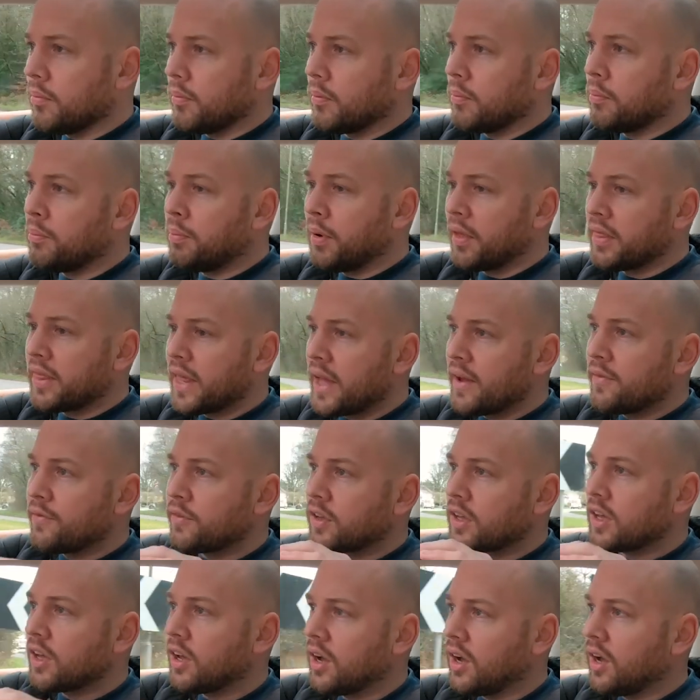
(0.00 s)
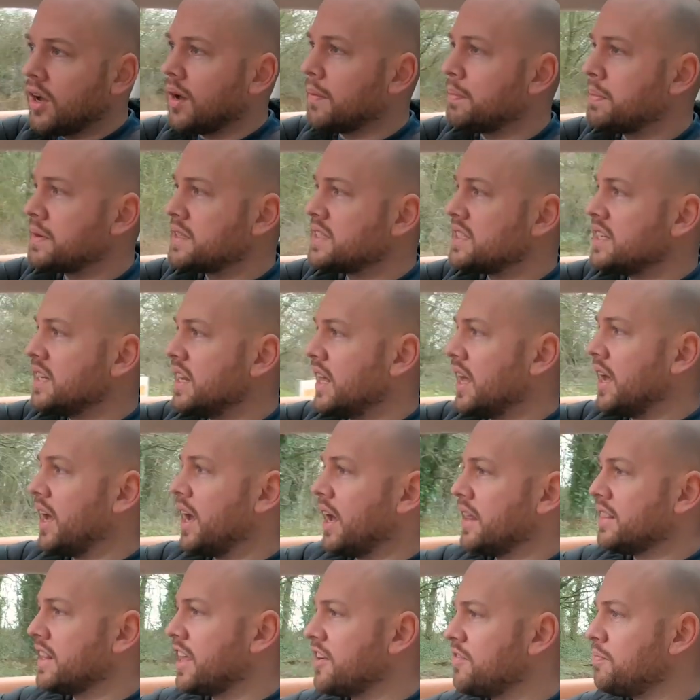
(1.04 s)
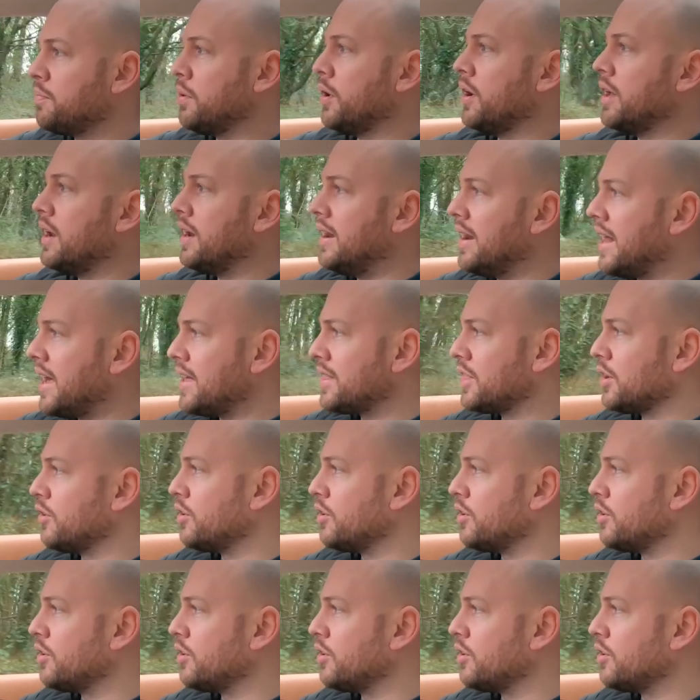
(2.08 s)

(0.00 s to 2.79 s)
but they've carpeted it and they've put leather